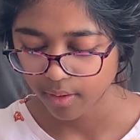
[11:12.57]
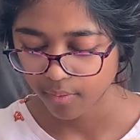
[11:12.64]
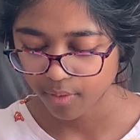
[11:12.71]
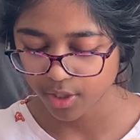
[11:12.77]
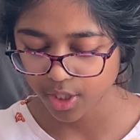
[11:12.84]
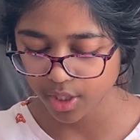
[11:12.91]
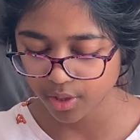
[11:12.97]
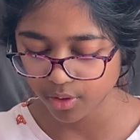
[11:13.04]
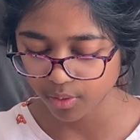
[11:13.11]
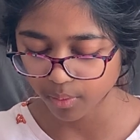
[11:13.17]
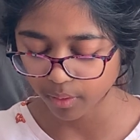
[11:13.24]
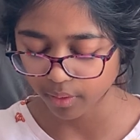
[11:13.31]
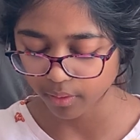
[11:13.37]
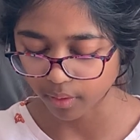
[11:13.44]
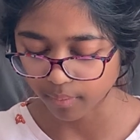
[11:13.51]
Which is your
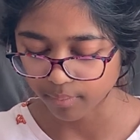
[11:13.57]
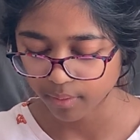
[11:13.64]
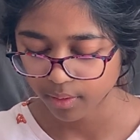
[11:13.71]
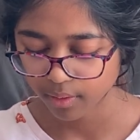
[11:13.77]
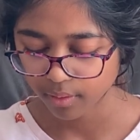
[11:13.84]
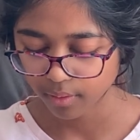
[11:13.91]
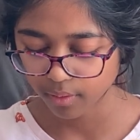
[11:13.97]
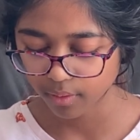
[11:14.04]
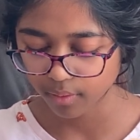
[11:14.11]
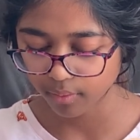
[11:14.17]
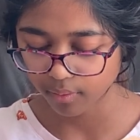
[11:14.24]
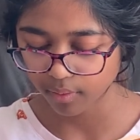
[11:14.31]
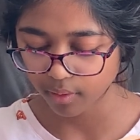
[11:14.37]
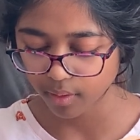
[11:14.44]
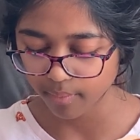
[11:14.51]
wand arm?
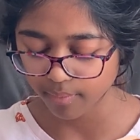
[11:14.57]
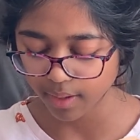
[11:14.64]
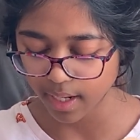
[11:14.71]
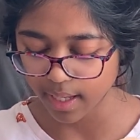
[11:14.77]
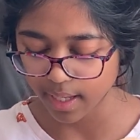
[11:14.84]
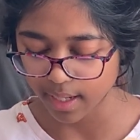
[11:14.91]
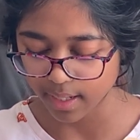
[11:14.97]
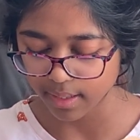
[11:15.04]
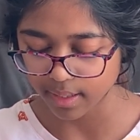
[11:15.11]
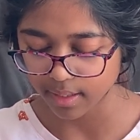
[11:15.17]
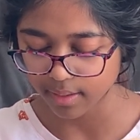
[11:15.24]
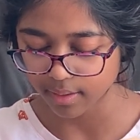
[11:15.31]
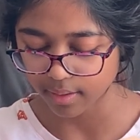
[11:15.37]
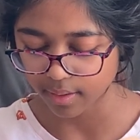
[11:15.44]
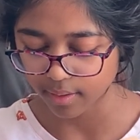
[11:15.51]
Well, I'm right-handed,
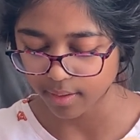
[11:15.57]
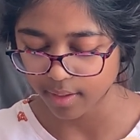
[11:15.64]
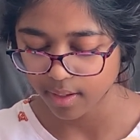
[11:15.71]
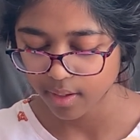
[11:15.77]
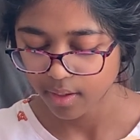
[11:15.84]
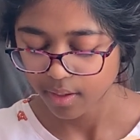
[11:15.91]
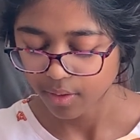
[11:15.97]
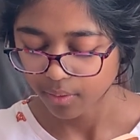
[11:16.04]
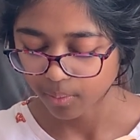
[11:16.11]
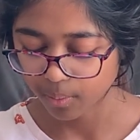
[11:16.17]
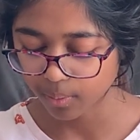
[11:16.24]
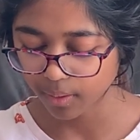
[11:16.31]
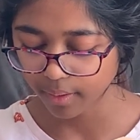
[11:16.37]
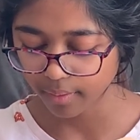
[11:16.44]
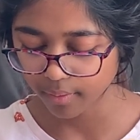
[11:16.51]
said Harry.
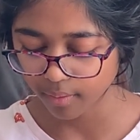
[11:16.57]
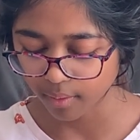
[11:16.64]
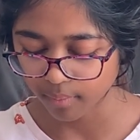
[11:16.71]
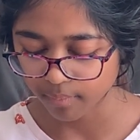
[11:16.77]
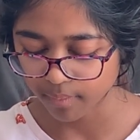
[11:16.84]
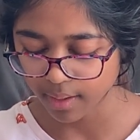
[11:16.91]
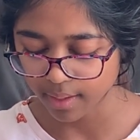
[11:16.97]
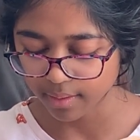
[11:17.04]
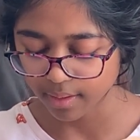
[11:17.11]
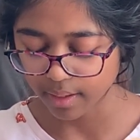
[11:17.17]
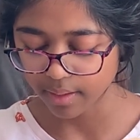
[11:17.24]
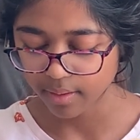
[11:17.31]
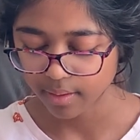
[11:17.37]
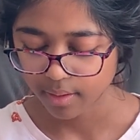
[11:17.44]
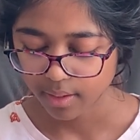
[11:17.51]
Hold out your arm, that's
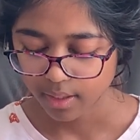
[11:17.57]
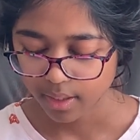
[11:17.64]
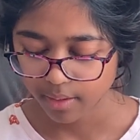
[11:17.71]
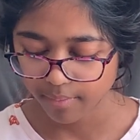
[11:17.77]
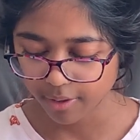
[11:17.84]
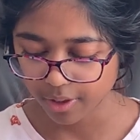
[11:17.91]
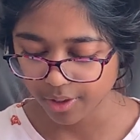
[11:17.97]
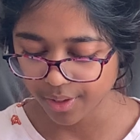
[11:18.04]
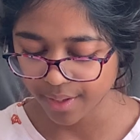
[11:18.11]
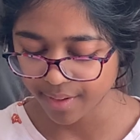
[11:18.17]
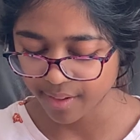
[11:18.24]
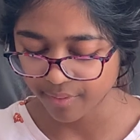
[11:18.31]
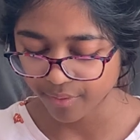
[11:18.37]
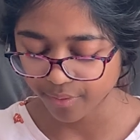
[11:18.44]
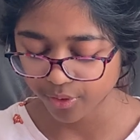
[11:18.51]
it. He measured
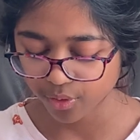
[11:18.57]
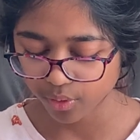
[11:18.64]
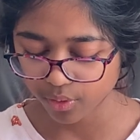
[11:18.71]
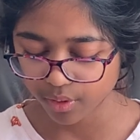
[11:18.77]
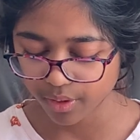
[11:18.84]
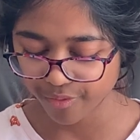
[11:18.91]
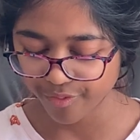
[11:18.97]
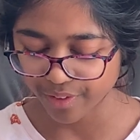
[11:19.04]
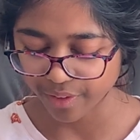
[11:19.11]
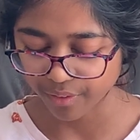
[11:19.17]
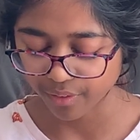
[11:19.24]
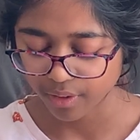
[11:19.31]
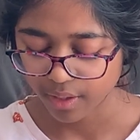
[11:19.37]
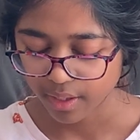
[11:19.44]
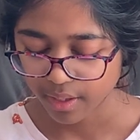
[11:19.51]
Harry from shoulder to
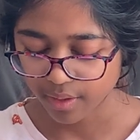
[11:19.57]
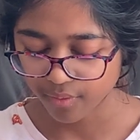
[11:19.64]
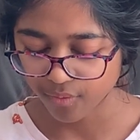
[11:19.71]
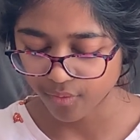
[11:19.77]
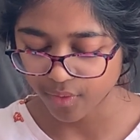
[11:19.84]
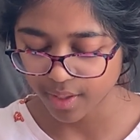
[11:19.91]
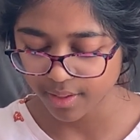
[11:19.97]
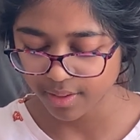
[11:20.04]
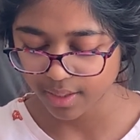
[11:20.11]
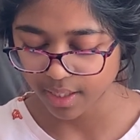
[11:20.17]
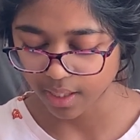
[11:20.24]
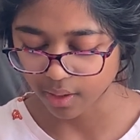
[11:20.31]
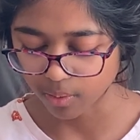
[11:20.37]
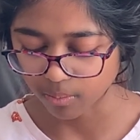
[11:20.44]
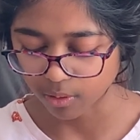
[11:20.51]
finger, then wrist to
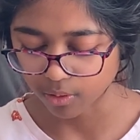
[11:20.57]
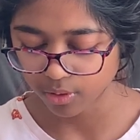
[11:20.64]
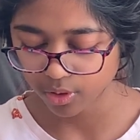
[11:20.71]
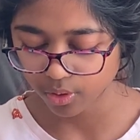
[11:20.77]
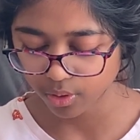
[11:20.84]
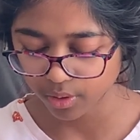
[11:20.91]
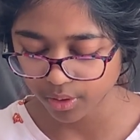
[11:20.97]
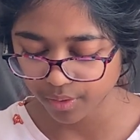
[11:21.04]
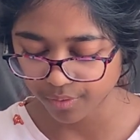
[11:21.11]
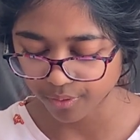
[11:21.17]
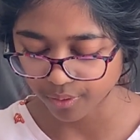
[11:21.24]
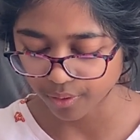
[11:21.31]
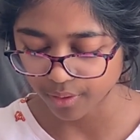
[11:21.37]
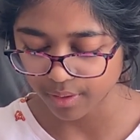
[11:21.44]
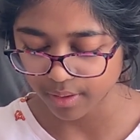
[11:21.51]
elbow, shoulder to
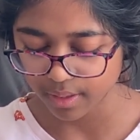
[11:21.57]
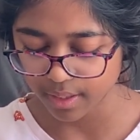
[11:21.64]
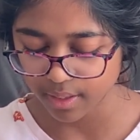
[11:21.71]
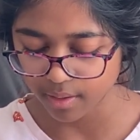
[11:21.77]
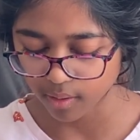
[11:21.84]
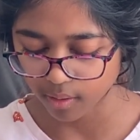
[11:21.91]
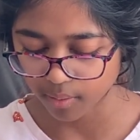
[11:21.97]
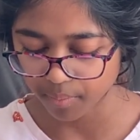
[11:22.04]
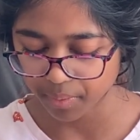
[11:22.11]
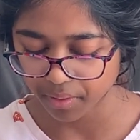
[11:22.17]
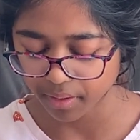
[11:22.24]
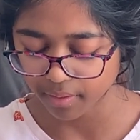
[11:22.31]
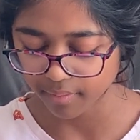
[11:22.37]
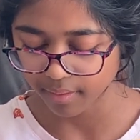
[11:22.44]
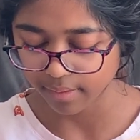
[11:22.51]
floor, knee to
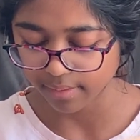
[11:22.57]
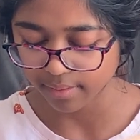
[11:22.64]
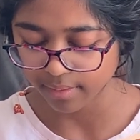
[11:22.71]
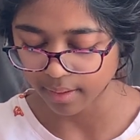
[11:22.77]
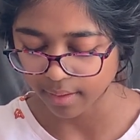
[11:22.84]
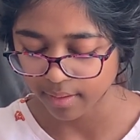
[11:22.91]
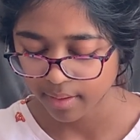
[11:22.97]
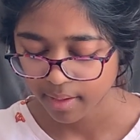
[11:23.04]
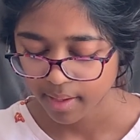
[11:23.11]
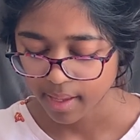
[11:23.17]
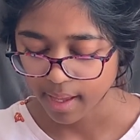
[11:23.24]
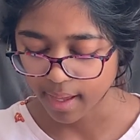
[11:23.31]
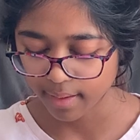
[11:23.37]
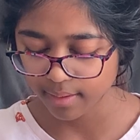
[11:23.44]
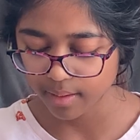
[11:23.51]
armpit, and round his head.
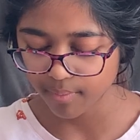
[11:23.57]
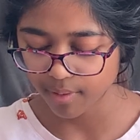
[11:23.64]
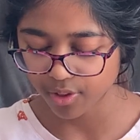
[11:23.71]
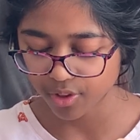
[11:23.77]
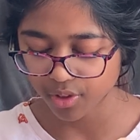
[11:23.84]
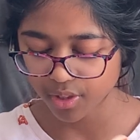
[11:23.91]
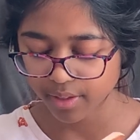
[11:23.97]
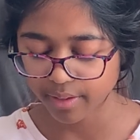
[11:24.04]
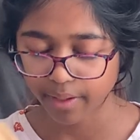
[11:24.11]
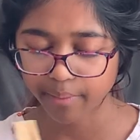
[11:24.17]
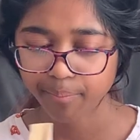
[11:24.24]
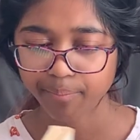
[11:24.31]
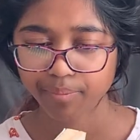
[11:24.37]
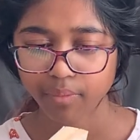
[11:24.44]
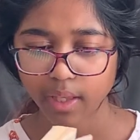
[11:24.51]
As he measured, he said,
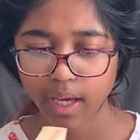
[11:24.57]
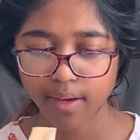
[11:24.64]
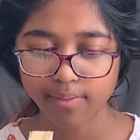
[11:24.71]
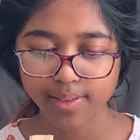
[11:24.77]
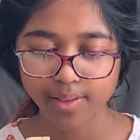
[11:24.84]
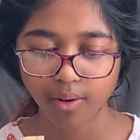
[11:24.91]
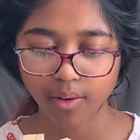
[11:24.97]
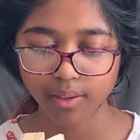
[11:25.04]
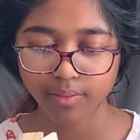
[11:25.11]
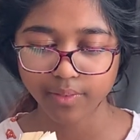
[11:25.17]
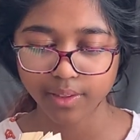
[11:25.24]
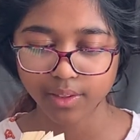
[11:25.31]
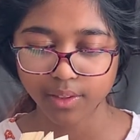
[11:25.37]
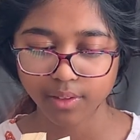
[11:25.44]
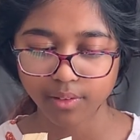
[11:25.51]
Every
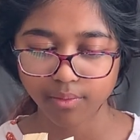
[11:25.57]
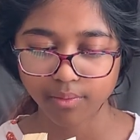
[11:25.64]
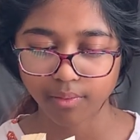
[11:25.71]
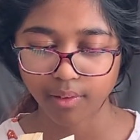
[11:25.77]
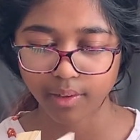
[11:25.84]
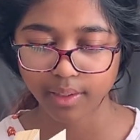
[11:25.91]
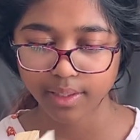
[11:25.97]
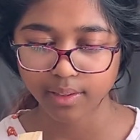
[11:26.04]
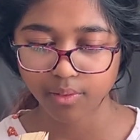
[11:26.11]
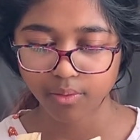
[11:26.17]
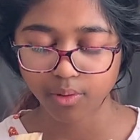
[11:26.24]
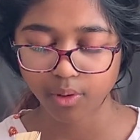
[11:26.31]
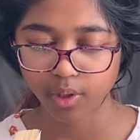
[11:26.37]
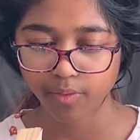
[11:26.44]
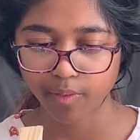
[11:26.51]
Ollivander wand has a
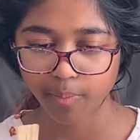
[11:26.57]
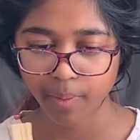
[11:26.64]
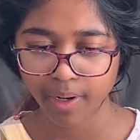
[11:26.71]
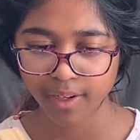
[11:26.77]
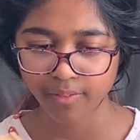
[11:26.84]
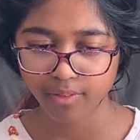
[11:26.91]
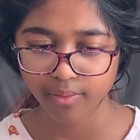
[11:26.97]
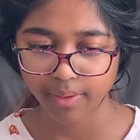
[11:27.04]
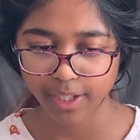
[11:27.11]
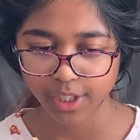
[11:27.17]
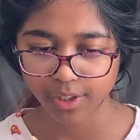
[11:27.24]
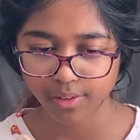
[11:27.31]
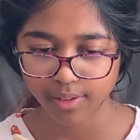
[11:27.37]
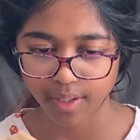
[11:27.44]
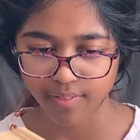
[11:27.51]
core of a powerful
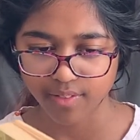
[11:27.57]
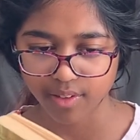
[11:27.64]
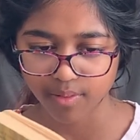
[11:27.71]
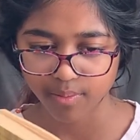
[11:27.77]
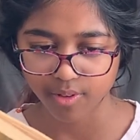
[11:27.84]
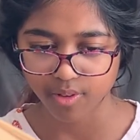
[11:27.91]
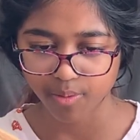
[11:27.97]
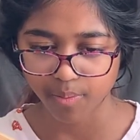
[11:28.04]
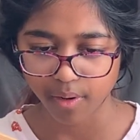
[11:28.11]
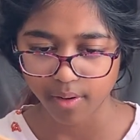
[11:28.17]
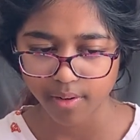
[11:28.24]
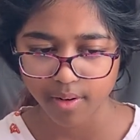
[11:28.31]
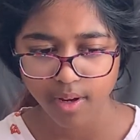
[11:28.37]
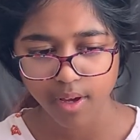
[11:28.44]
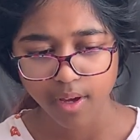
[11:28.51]
magical substance. Mr.
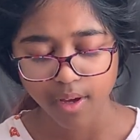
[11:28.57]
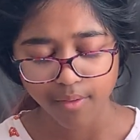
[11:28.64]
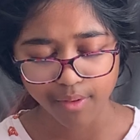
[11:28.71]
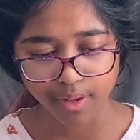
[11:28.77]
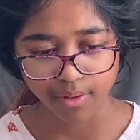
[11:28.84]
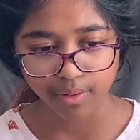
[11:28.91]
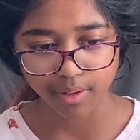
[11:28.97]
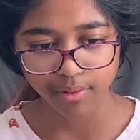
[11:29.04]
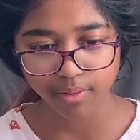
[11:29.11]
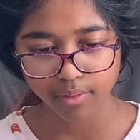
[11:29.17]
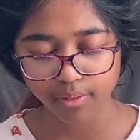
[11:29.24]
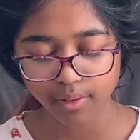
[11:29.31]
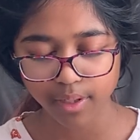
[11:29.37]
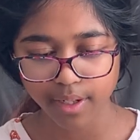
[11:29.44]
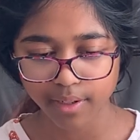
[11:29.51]
Potter, we use
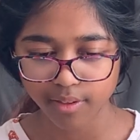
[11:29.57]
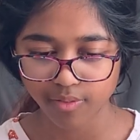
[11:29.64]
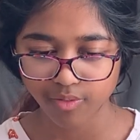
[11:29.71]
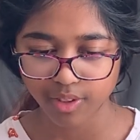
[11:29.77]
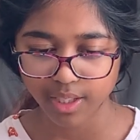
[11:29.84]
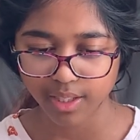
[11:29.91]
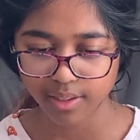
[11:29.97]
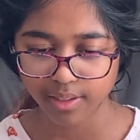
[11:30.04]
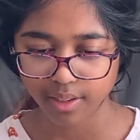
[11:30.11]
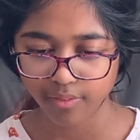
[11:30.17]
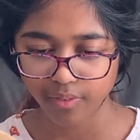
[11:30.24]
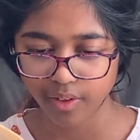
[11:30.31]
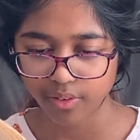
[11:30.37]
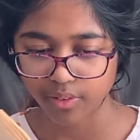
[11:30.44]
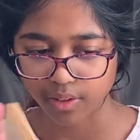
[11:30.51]
unicorn hairs, phoenix tail
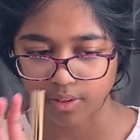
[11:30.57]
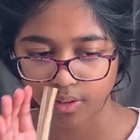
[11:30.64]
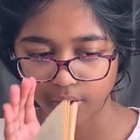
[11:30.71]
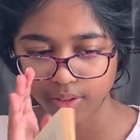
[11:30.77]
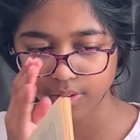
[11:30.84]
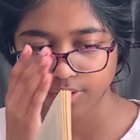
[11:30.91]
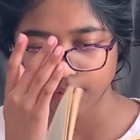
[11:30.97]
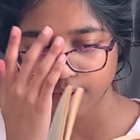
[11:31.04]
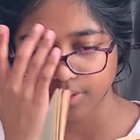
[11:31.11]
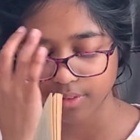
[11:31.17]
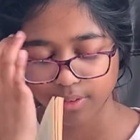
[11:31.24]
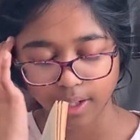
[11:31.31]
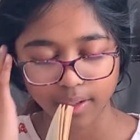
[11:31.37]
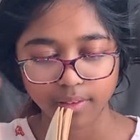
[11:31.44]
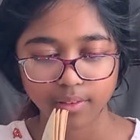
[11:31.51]
feathers, and the heartstrings of
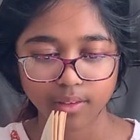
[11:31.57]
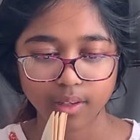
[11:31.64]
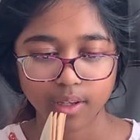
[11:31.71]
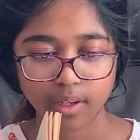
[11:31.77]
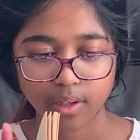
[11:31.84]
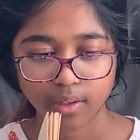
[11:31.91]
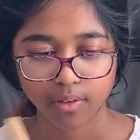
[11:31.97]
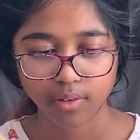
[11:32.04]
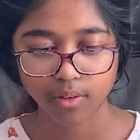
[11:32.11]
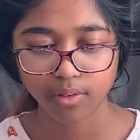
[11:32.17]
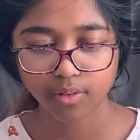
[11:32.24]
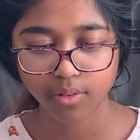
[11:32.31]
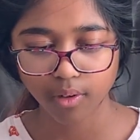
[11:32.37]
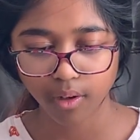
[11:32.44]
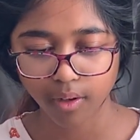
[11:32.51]
dragons. No
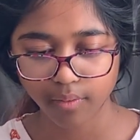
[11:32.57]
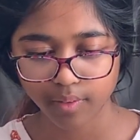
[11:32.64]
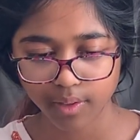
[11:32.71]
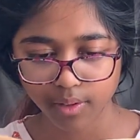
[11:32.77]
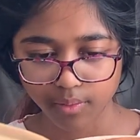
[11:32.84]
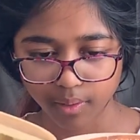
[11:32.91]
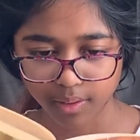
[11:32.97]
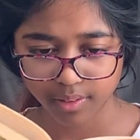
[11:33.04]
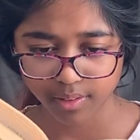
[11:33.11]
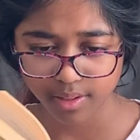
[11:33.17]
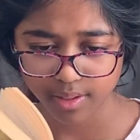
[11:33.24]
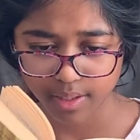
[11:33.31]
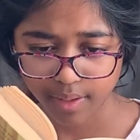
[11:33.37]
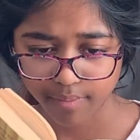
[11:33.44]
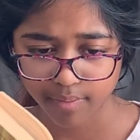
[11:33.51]
two Ollivander wands are
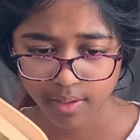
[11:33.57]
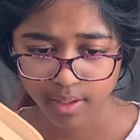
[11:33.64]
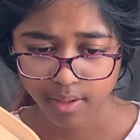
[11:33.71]
the same,